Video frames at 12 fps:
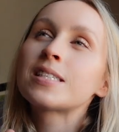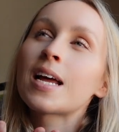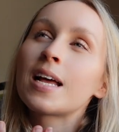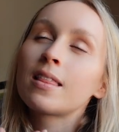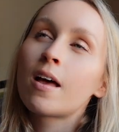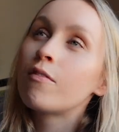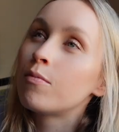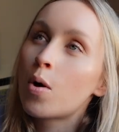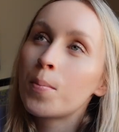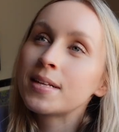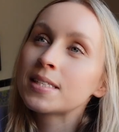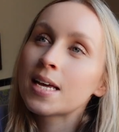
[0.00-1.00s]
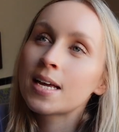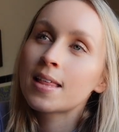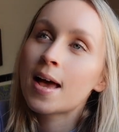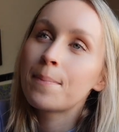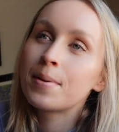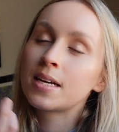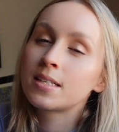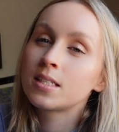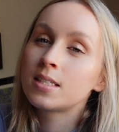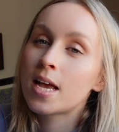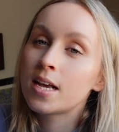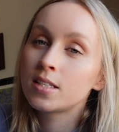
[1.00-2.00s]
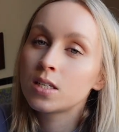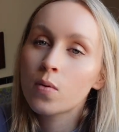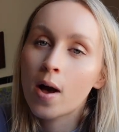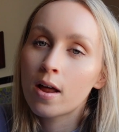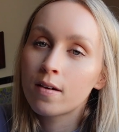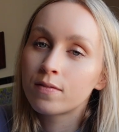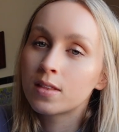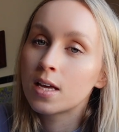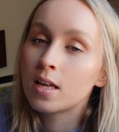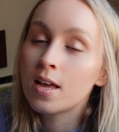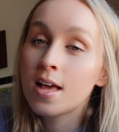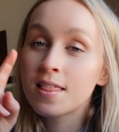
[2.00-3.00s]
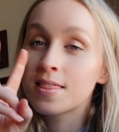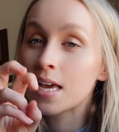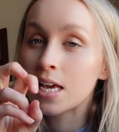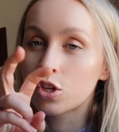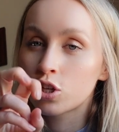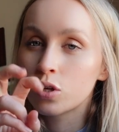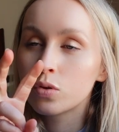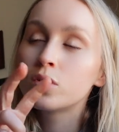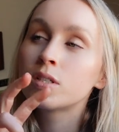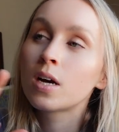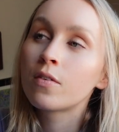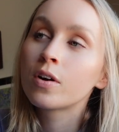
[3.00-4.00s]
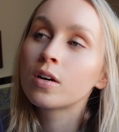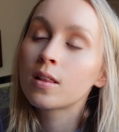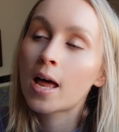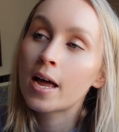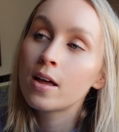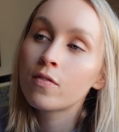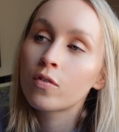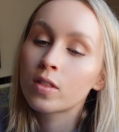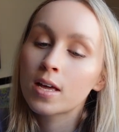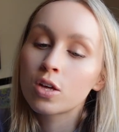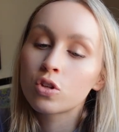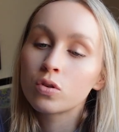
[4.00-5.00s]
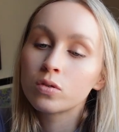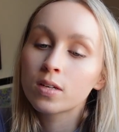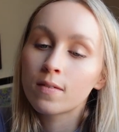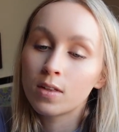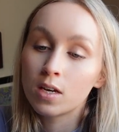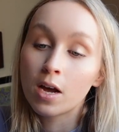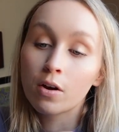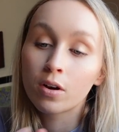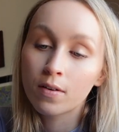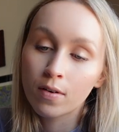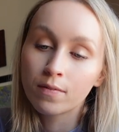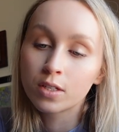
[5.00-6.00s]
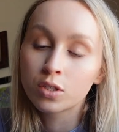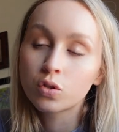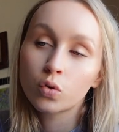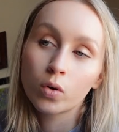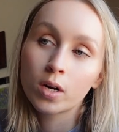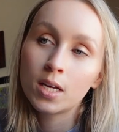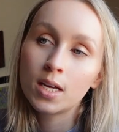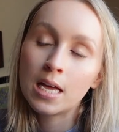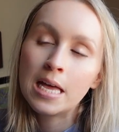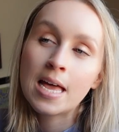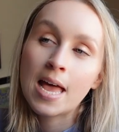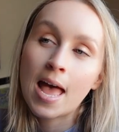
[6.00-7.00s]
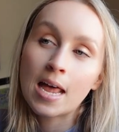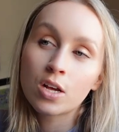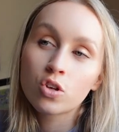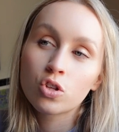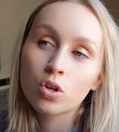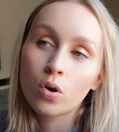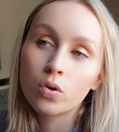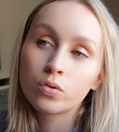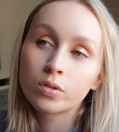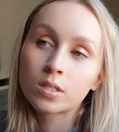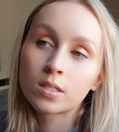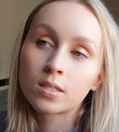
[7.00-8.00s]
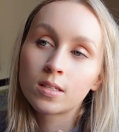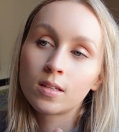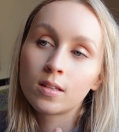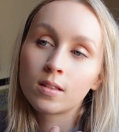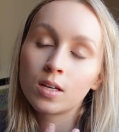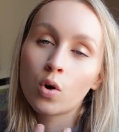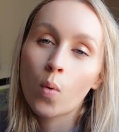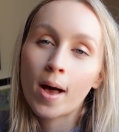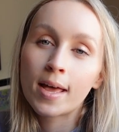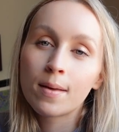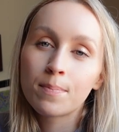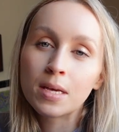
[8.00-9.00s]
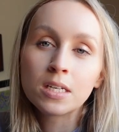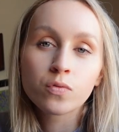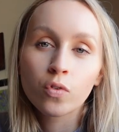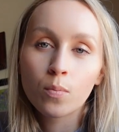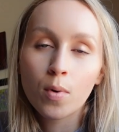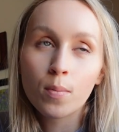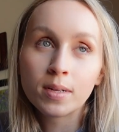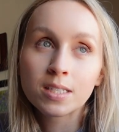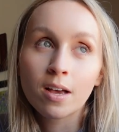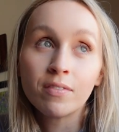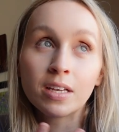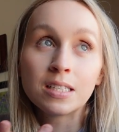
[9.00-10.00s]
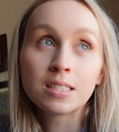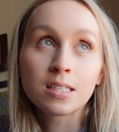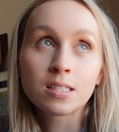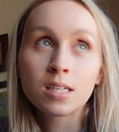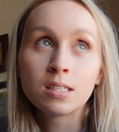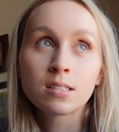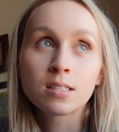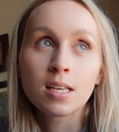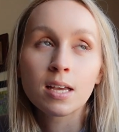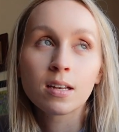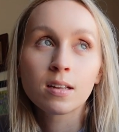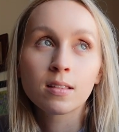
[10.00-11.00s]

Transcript: I love moments like that because it takes you out of the issues of her life or the issues of the narrative of the story, and it shows the quiet, peaceful moments of existence that